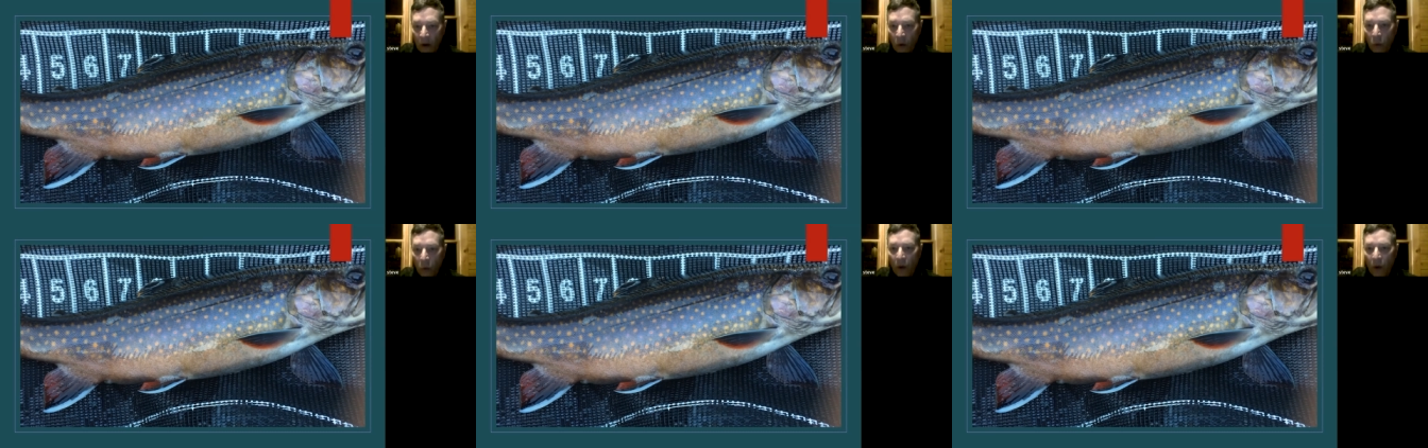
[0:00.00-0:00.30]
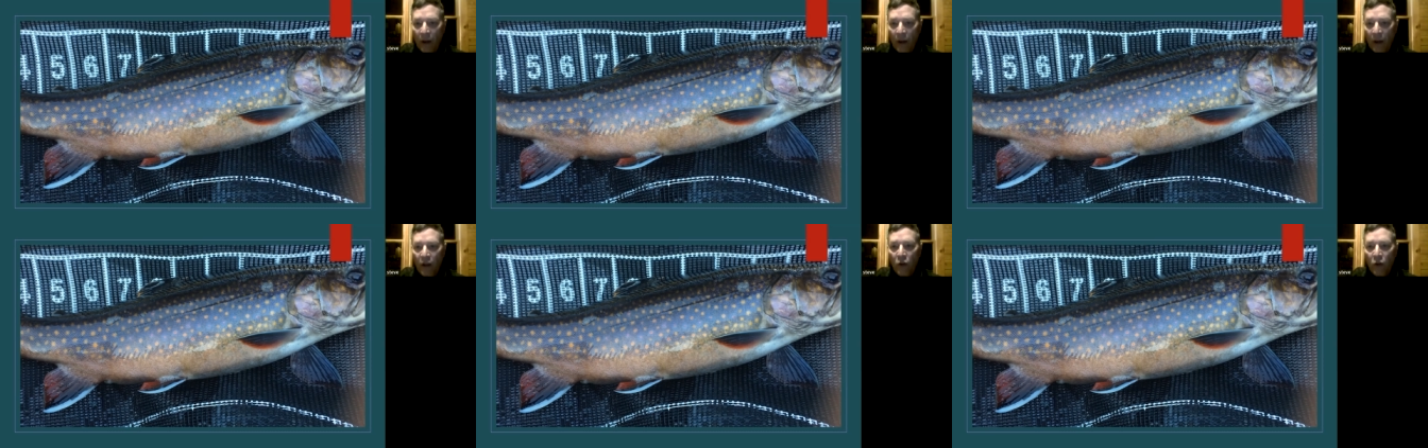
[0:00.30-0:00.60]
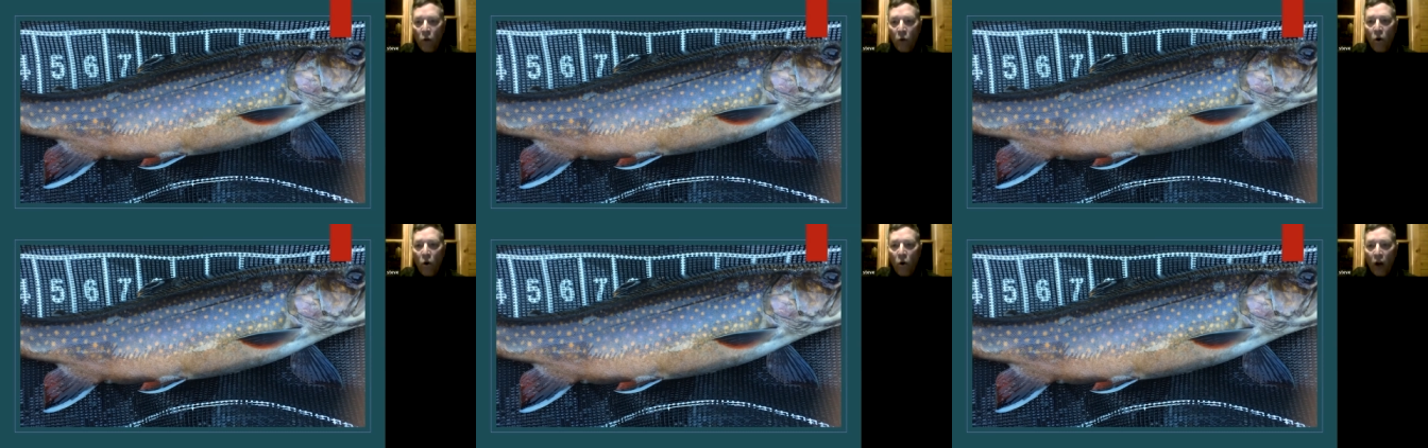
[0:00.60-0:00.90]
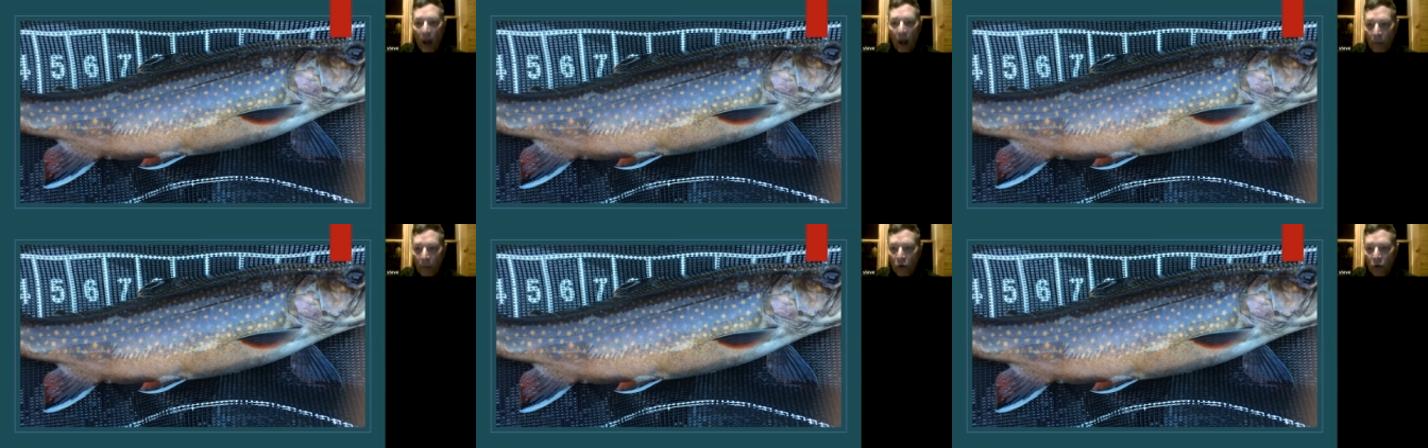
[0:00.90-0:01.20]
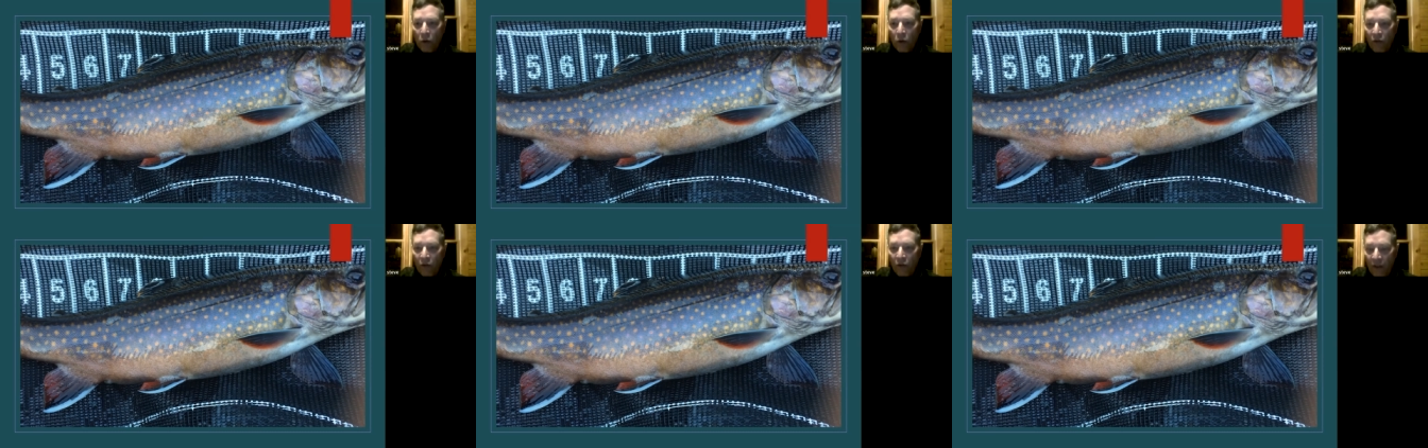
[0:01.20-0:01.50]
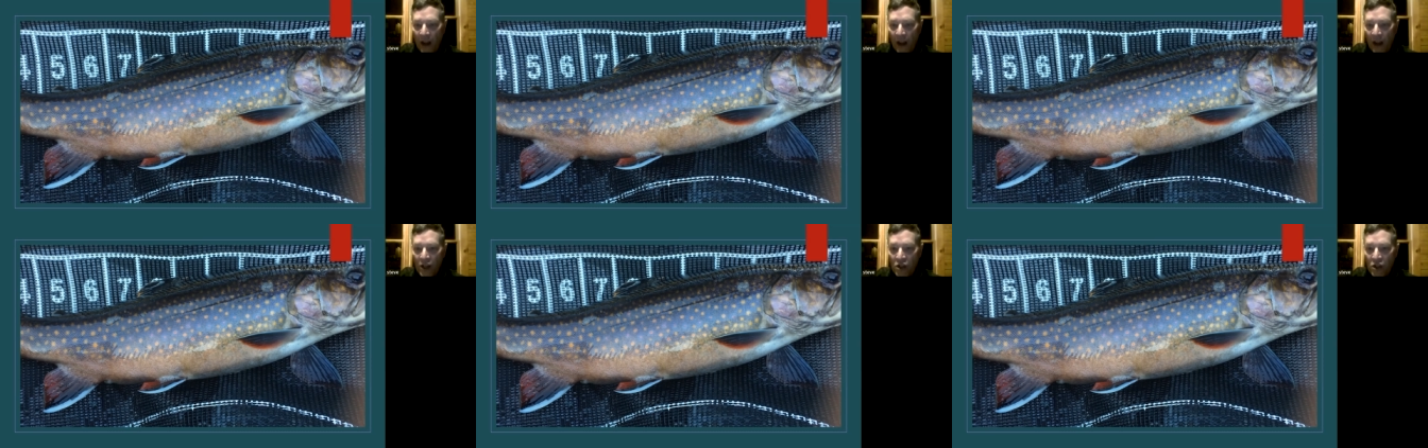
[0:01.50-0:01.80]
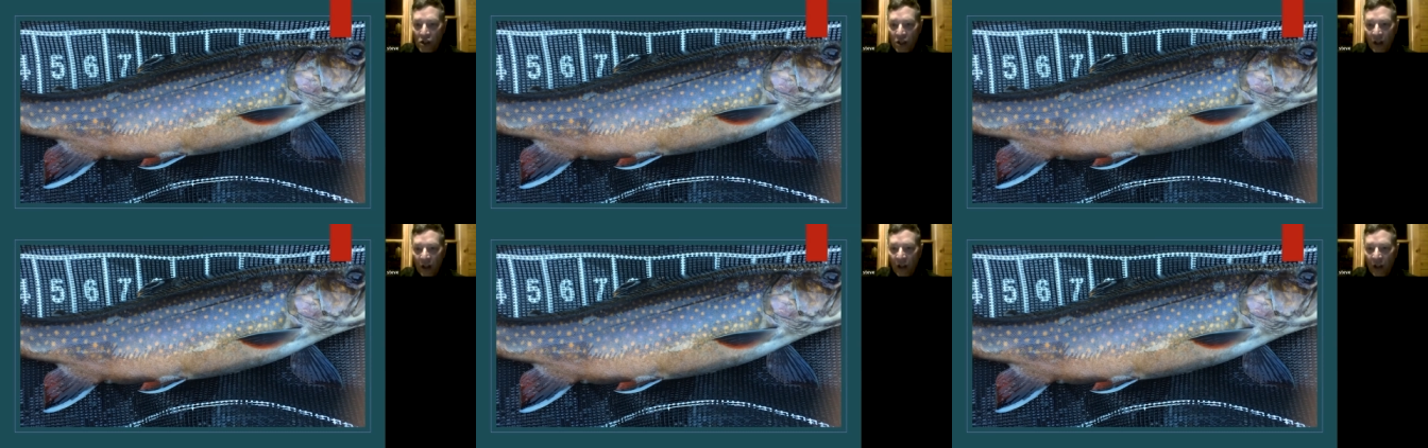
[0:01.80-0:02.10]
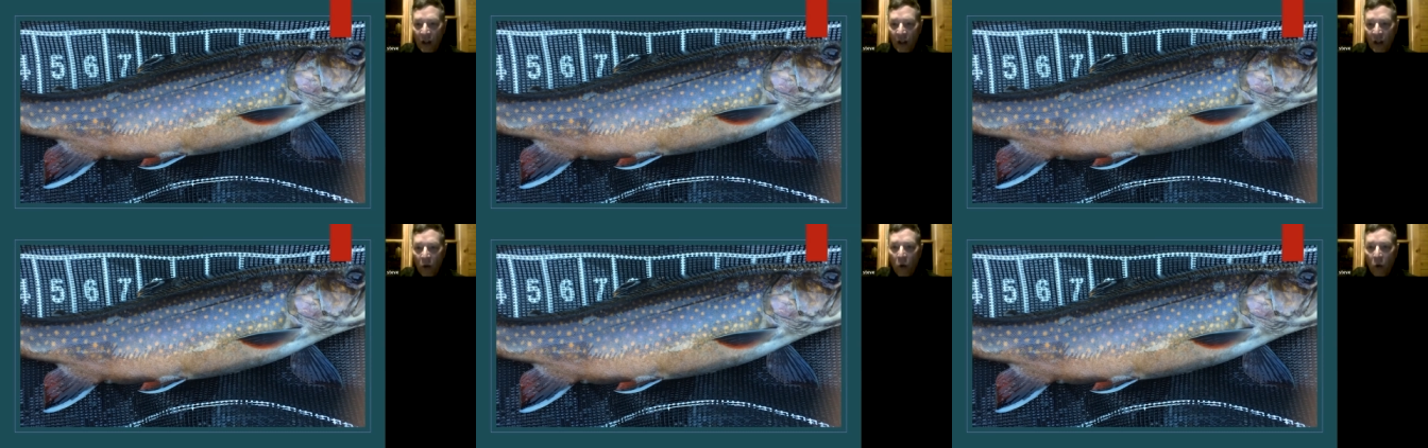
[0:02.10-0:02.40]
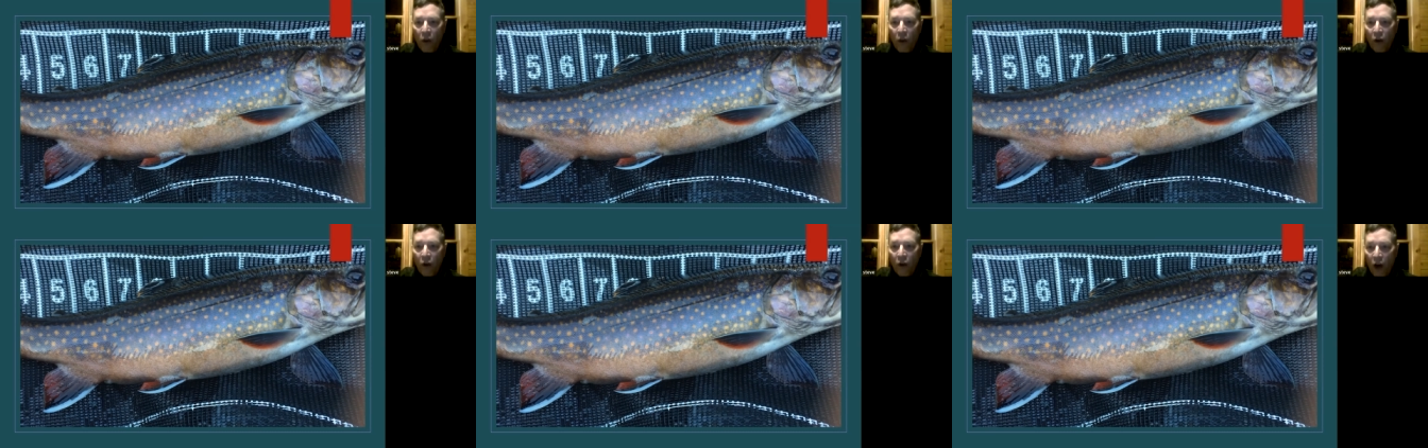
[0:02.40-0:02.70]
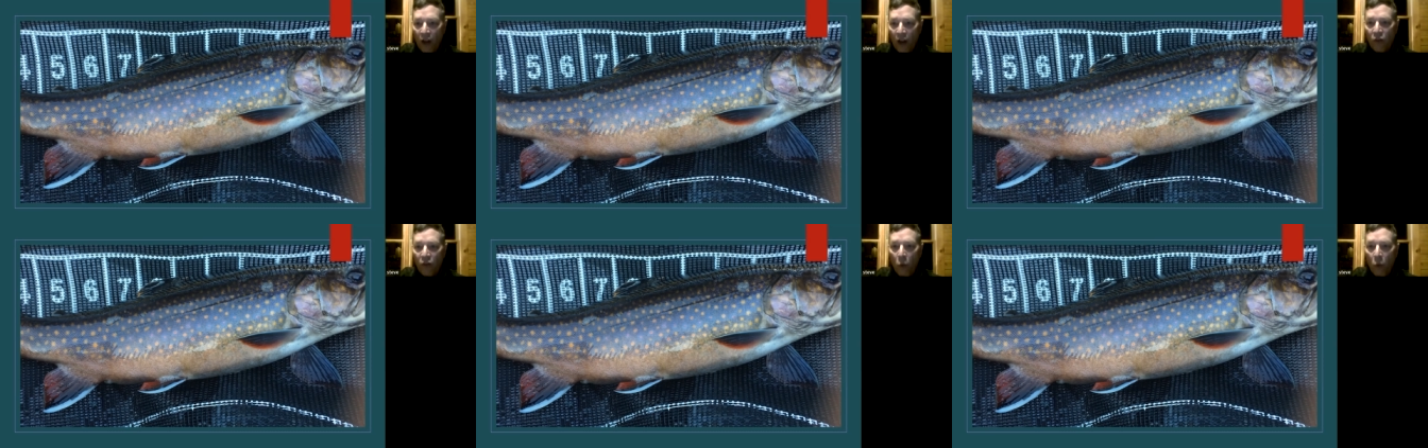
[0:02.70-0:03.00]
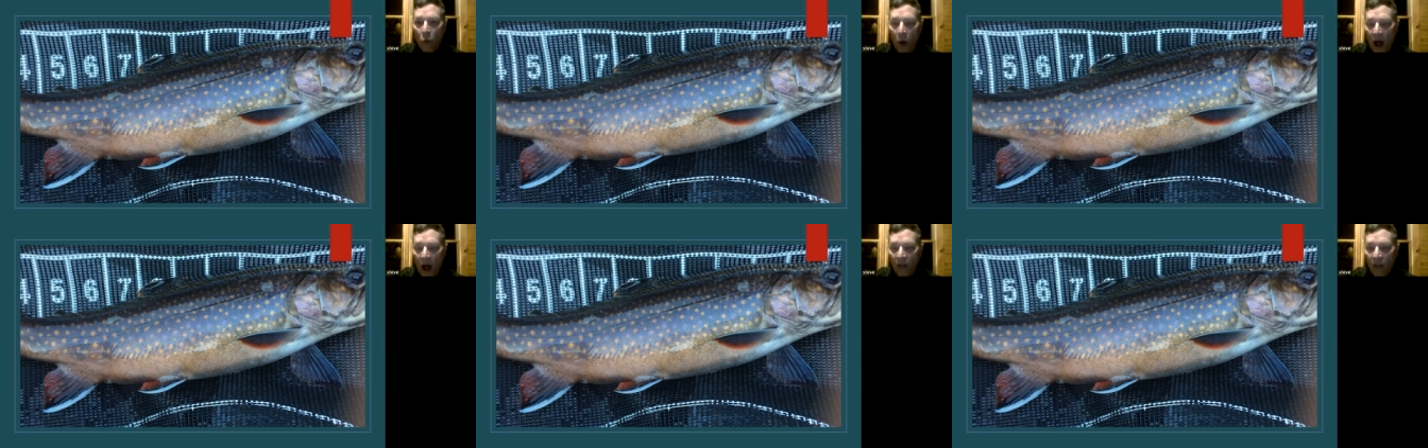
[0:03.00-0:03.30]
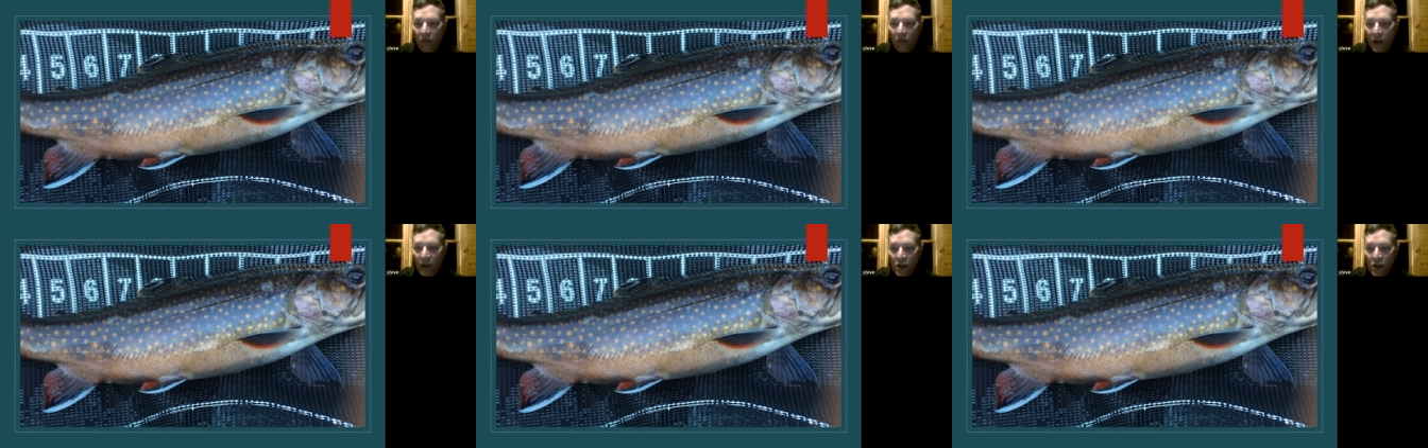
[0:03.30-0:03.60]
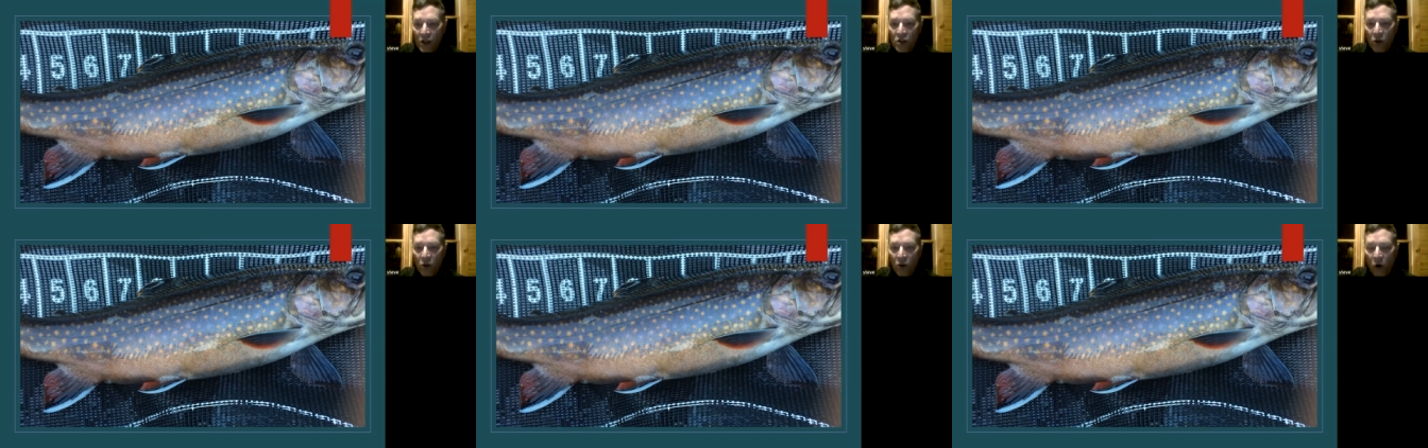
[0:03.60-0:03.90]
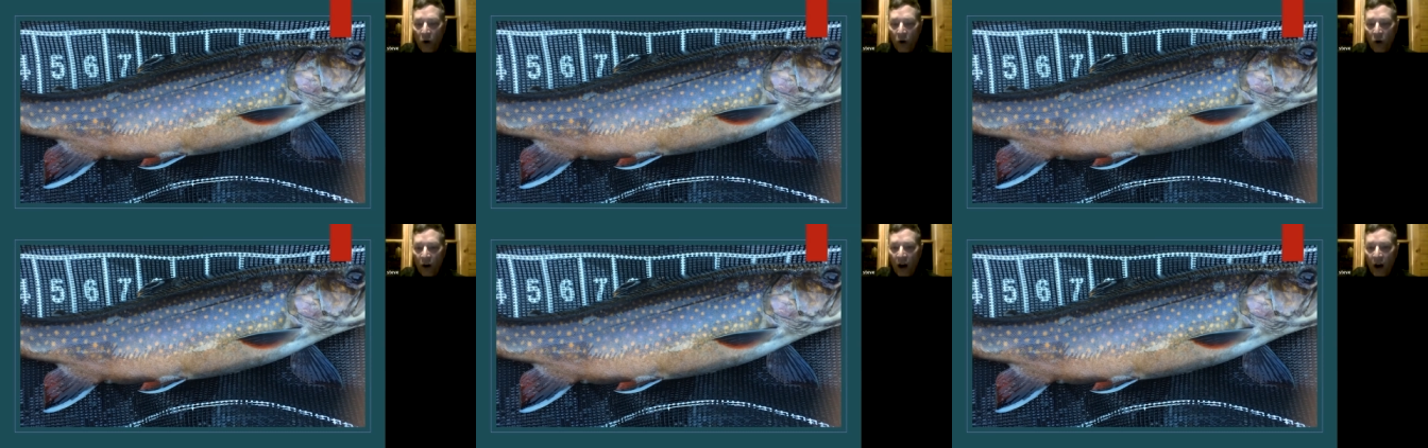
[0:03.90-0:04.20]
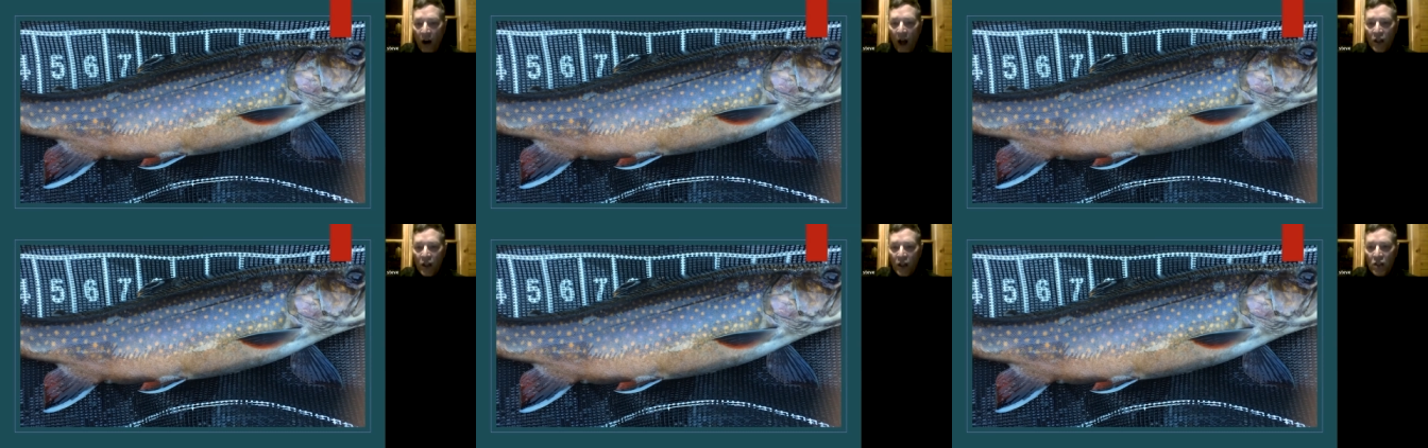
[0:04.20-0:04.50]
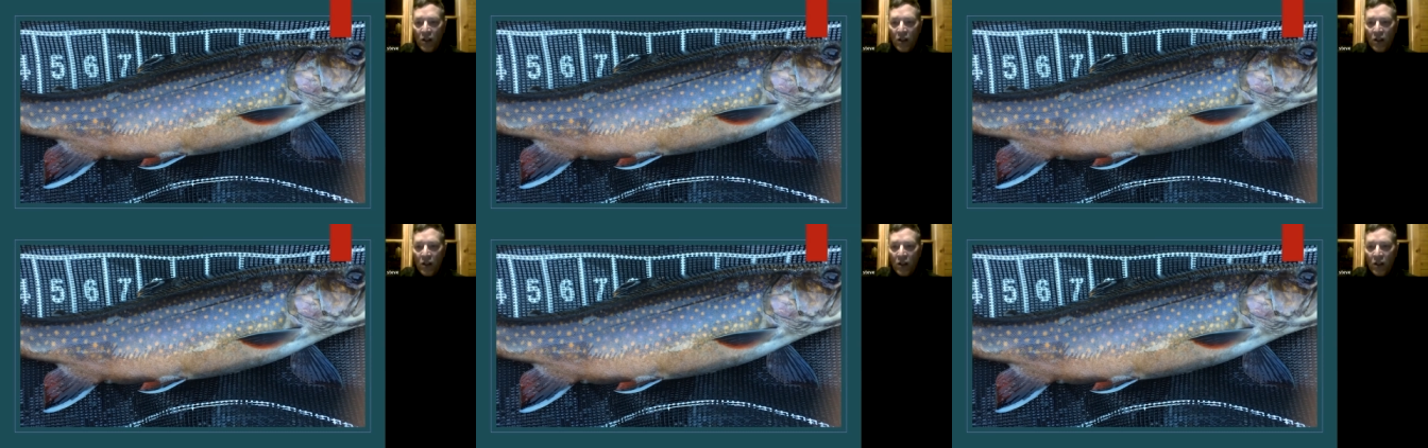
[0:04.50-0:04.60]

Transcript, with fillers: when you hook up to a fish whether or not it's a wild fish or a,